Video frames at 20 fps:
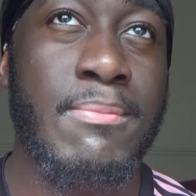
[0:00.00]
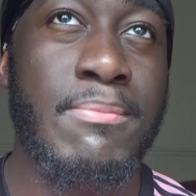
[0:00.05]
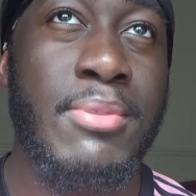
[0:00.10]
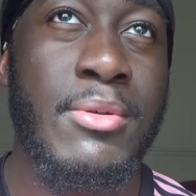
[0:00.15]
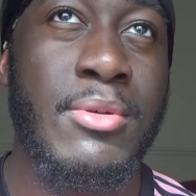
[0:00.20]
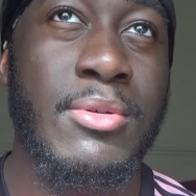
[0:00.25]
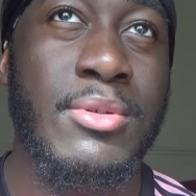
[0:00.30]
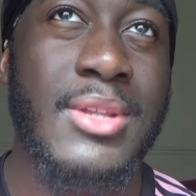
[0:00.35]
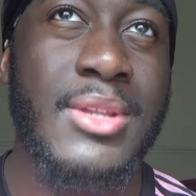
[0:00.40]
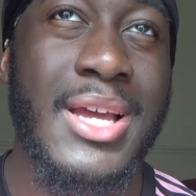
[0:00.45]

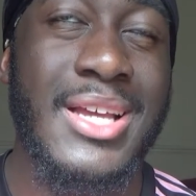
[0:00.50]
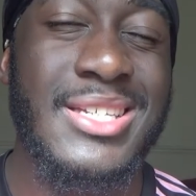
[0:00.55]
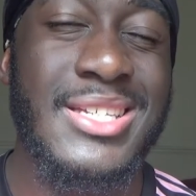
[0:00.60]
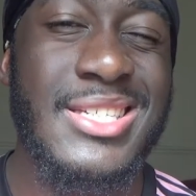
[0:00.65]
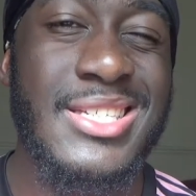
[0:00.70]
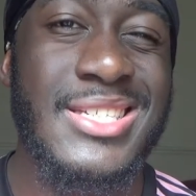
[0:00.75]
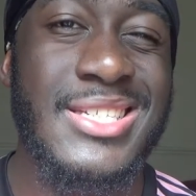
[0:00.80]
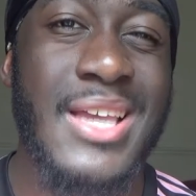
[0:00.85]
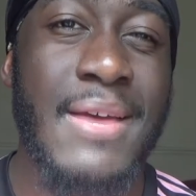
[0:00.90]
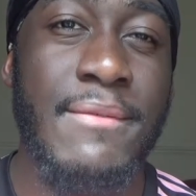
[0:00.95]
build that
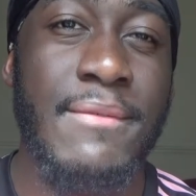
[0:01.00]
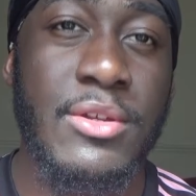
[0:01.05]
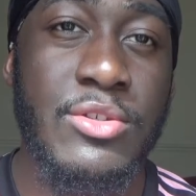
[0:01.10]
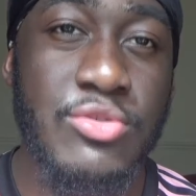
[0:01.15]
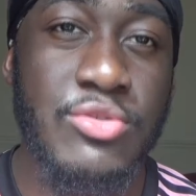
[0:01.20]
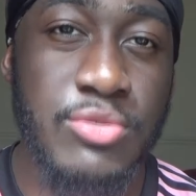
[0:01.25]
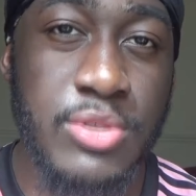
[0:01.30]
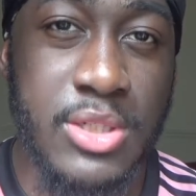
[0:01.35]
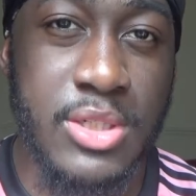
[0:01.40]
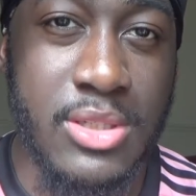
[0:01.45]

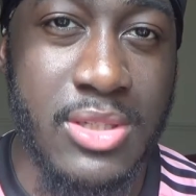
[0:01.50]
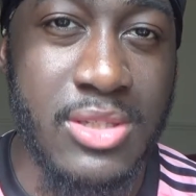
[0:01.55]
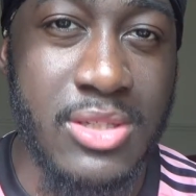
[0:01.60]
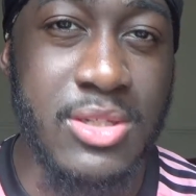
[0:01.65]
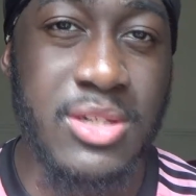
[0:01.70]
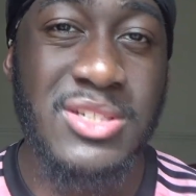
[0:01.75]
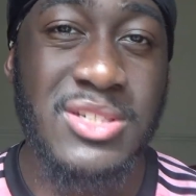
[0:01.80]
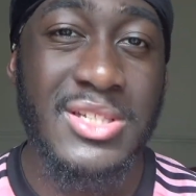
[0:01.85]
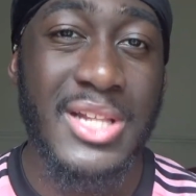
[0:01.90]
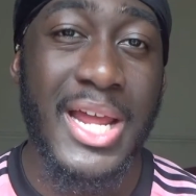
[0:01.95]
savagery to
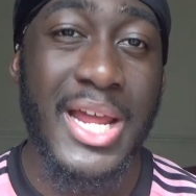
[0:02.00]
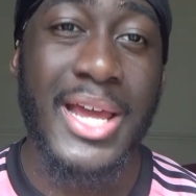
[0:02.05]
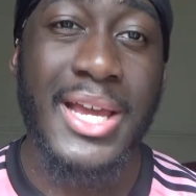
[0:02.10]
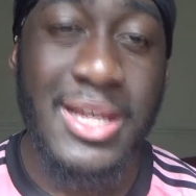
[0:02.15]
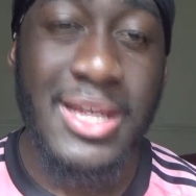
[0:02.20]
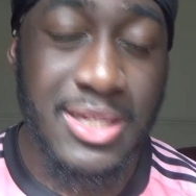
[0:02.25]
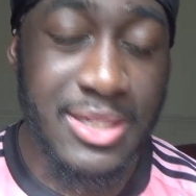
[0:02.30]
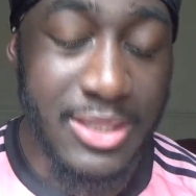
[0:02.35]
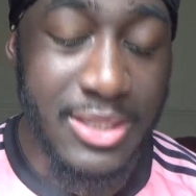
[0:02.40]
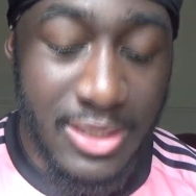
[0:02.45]
just like
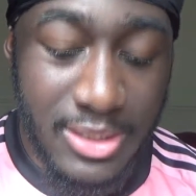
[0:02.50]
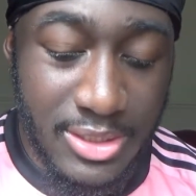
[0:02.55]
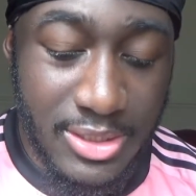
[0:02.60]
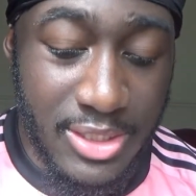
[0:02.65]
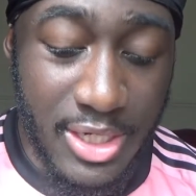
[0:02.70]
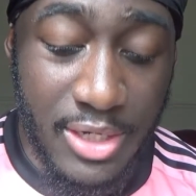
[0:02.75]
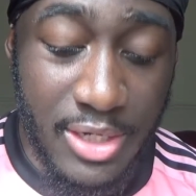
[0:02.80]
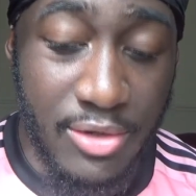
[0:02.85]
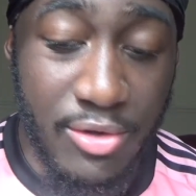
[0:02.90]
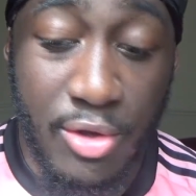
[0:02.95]

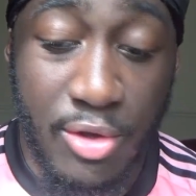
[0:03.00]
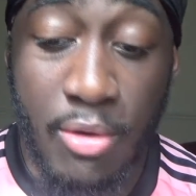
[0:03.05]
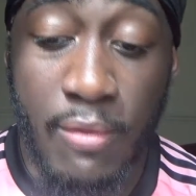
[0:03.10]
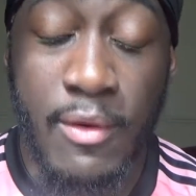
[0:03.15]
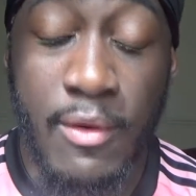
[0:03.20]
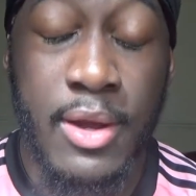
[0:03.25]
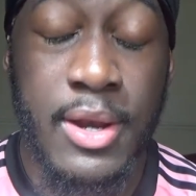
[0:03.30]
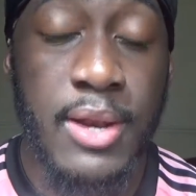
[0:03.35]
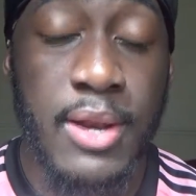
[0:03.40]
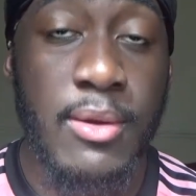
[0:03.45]
say no
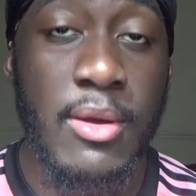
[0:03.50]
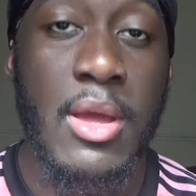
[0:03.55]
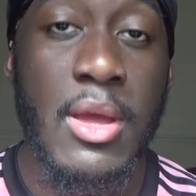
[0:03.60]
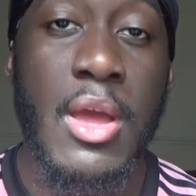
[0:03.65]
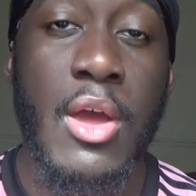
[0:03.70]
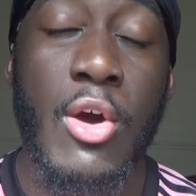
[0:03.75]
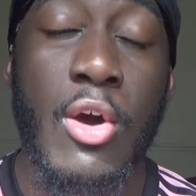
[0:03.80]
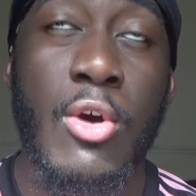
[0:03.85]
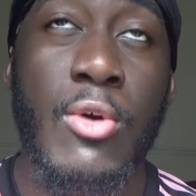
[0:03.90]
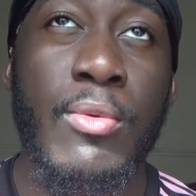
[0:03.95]
without
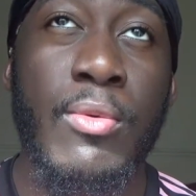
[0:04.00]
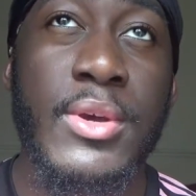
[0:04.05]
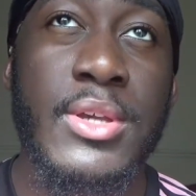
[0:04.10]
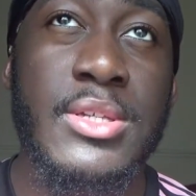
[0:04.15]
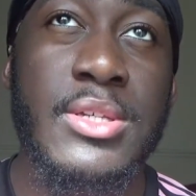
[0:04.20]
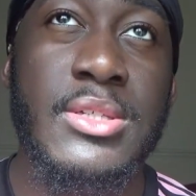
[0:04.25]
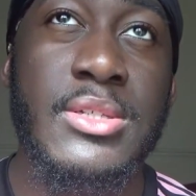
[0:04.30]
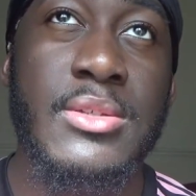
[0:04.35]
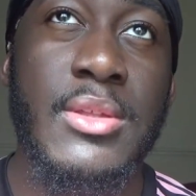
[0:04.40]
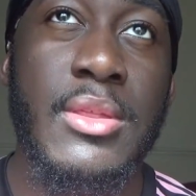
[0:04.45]

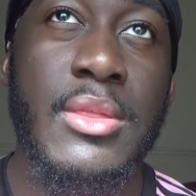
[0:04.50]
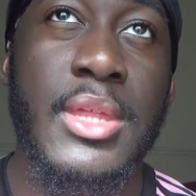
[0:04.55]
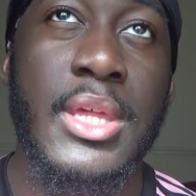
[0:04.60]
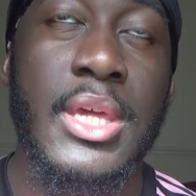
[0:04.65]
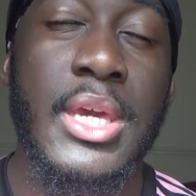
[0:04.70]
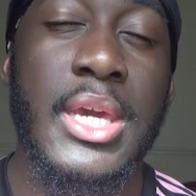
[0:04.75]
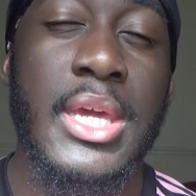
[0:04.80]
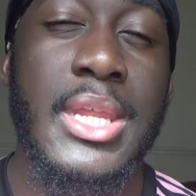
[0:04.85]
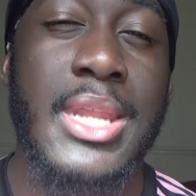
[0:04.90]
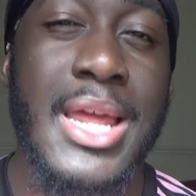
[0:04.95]
always
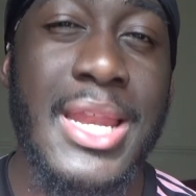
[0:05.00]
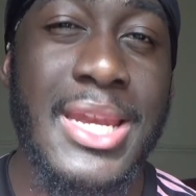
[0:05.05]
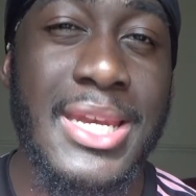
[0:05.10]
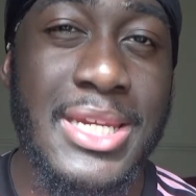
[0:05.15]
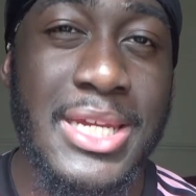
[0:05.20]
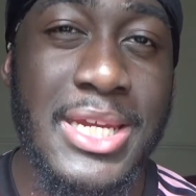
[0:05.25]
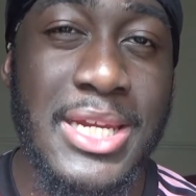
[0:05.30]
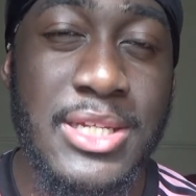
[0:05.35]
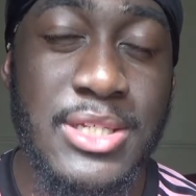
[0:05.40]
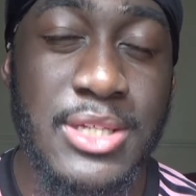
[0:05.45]
thinking I
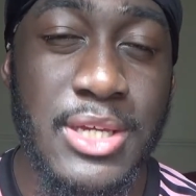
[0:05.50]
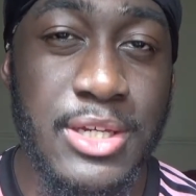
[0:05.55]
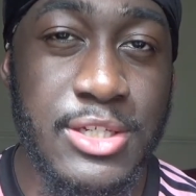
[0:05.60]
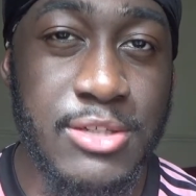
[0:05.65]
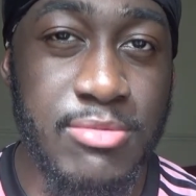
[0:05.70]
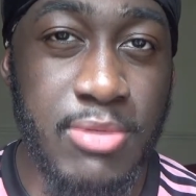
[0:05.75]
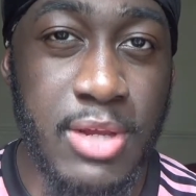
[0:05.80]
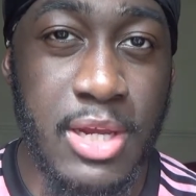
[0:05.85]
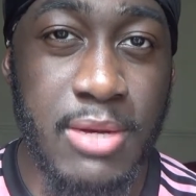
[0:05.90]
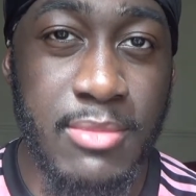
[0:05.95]
need to
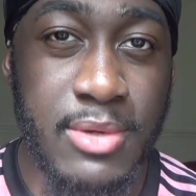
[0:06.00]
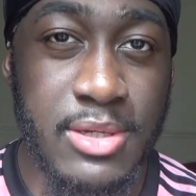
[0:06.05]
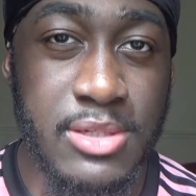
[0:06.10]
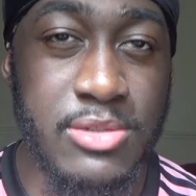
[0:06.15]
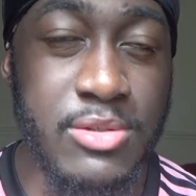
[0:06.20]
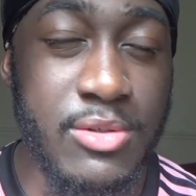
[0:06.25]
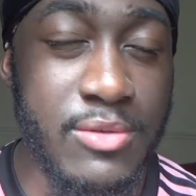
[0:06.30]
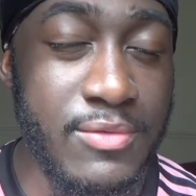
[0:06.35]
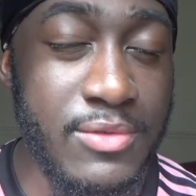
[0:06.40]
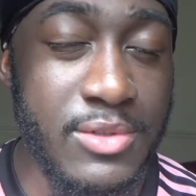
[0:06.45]
explain
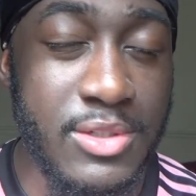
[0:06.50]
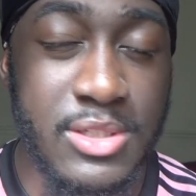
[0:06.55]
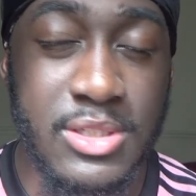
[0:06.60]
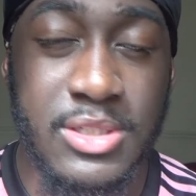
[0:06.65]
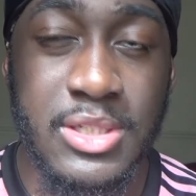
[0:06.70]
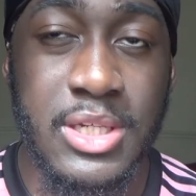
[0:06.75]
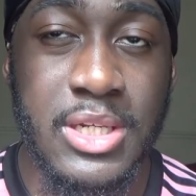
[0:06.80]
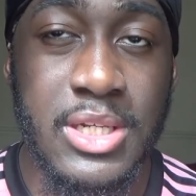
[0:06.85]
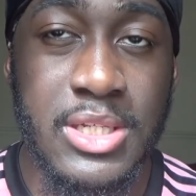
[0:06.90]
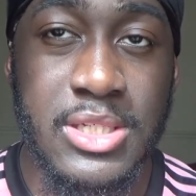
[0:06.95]
myself, just
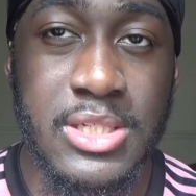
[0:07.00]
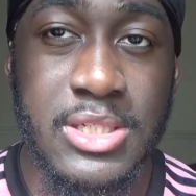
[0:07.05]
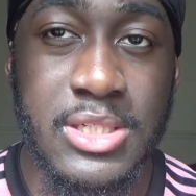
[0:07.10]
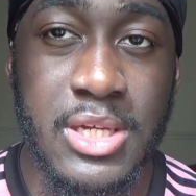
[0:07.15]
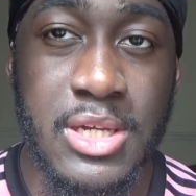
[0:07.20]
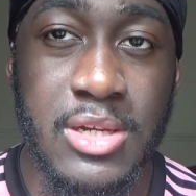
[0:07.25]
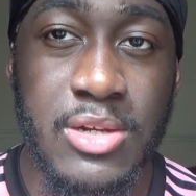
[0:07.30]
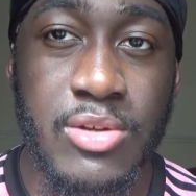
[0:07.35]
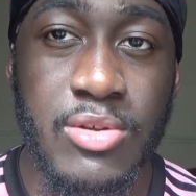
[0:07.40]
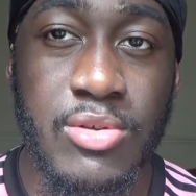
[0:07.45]
needed to
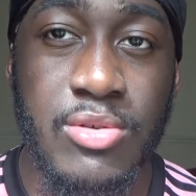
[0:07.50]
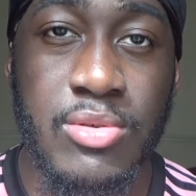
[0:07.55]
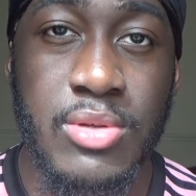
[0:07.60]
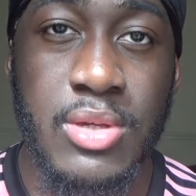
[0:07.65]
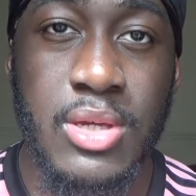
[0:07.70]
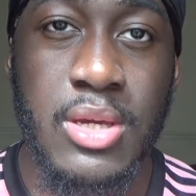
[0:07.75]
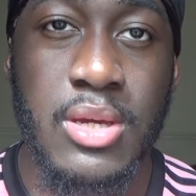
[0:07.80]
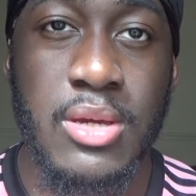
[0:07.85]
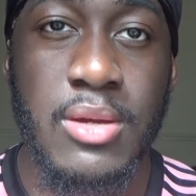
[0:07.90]
say no. Yeah.